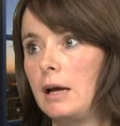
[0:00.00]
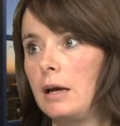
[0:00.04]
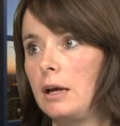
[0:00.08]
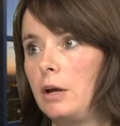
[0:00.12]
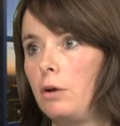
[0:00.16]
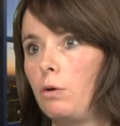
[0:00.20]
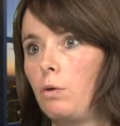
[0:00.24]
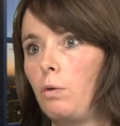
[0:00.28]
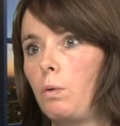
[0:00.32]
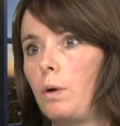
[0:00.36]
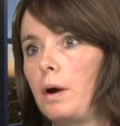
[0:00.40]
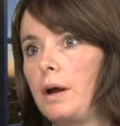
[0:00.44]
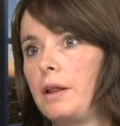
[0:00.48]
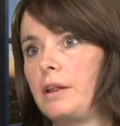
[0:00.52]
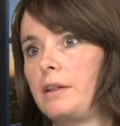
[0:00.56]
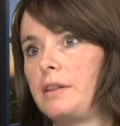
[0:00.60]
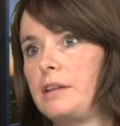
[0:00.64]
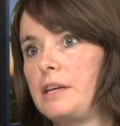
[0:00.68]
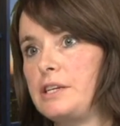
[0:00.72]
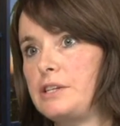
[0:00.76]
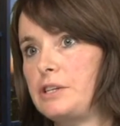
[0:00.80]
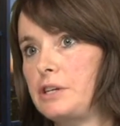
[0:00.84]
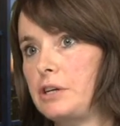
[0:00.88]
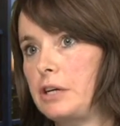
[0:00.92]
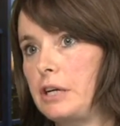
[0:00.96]
whether
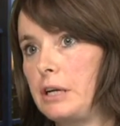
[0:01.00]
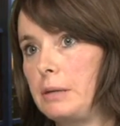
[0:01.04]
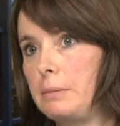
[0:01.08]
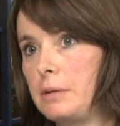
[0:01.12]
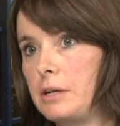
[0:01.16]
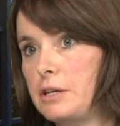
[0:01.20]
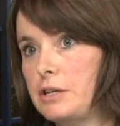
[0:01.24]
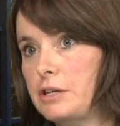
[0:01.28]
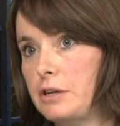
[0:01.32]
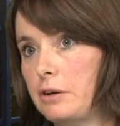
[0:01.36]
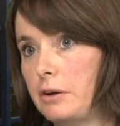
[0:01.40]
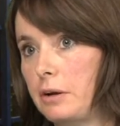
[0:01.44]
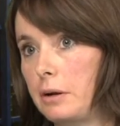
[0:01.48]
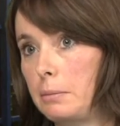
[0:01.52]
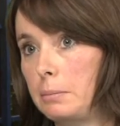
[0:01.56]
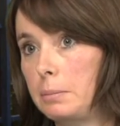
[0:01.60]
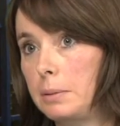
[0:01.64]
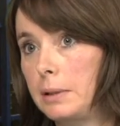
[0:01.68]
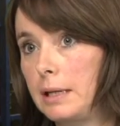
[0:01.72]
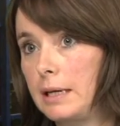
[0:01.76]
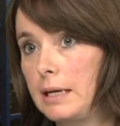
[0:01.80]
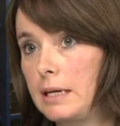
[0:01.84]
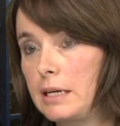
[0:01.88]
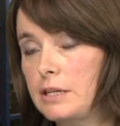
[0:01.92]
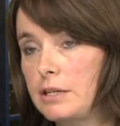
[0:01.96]
these agreements are in
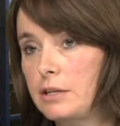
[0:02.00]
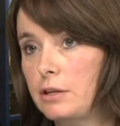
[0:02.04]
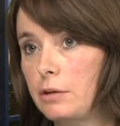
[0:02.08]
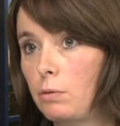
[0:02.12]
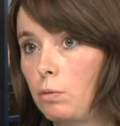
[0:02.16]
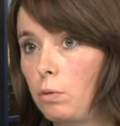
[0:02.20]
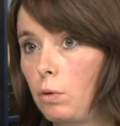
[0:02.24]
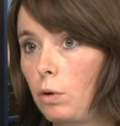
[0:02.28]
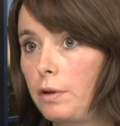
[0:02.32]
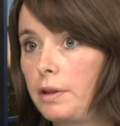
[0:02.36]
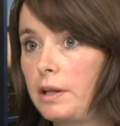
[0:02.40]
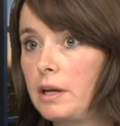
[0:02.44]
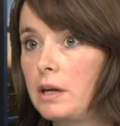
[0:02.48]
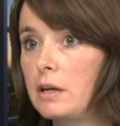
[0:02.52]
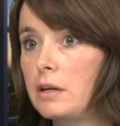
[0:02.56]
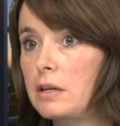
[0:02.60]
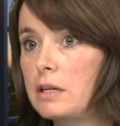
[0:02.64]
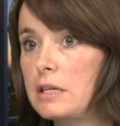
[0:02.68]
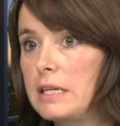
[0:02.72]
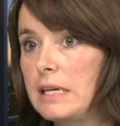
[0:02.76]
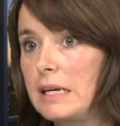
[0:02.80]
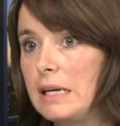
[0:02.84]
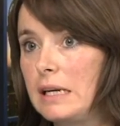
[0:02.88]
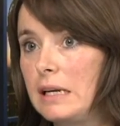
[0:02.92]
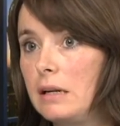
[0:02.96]
place and what they
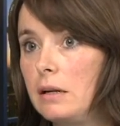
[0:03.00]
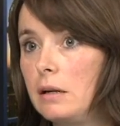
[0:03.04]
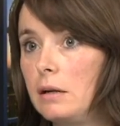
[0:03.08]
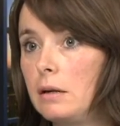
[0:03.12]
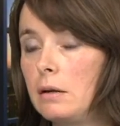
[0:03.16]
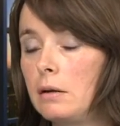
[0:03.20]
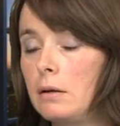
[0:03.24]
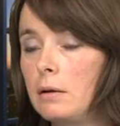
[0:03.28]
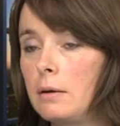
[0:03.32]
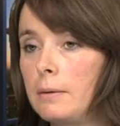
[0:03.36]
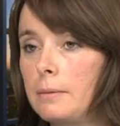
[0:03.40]
contain.